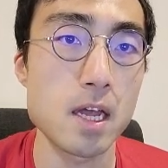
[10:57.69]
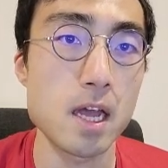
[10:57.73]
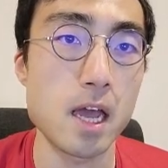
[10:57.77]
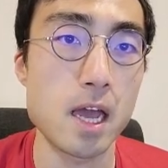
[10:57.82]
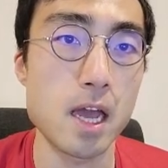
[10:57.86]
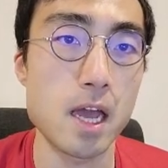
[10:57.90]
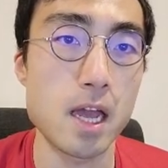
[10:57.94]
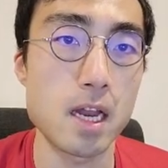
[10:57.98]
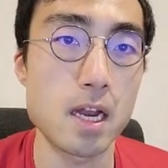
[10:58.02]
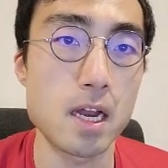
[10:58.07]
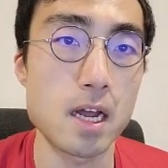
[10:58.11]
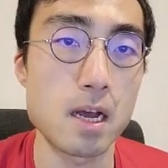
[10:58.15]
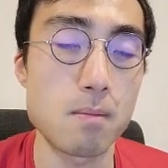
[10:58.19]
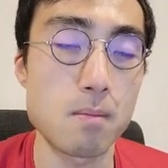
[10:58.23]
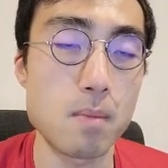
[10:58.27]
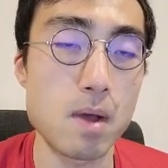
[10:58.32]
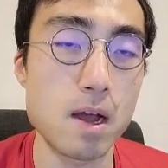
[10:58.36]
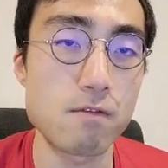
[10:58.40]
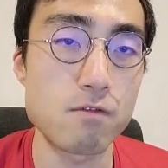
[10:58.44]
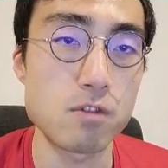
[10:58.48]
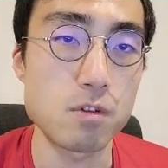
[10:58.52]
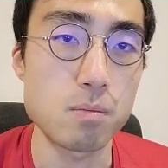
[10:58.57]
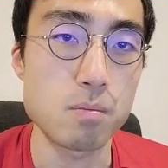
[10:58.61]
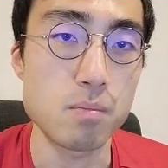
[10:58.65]
and
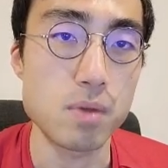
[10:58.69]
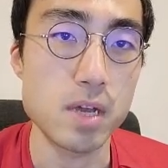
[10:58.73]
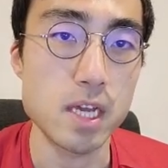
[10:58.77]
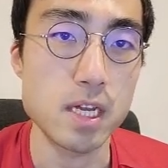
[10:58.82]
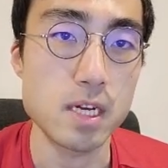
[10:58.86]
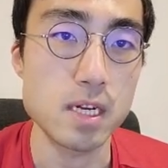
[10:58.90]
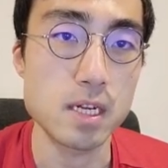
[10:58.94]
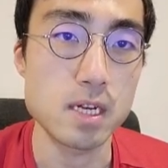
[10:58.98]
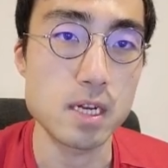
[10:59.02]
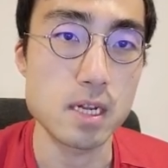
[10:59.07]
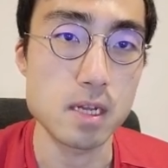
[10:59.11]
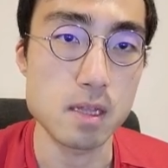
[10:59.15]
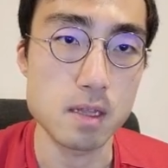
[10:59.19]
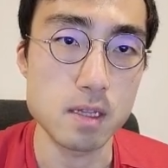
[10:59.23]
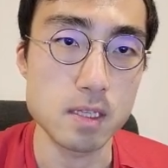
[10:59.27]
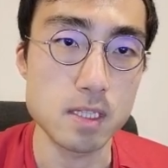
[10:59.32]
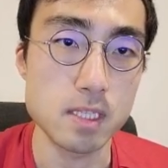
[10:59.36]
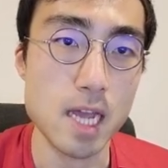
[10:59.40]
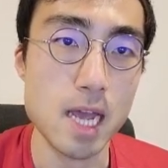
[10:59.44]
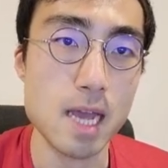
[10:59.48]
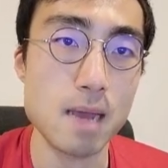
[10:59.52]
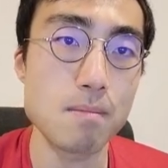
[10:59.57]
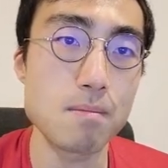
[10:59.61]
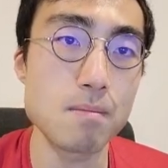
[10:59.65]
I've repeated the
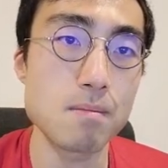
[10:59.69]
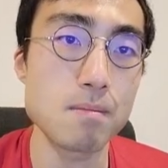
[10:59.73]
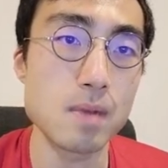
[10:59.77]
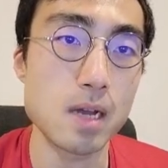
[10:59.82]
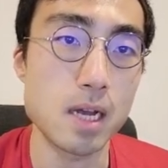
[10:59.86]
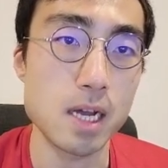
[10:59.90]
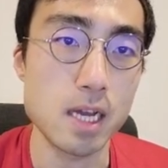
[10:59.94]
same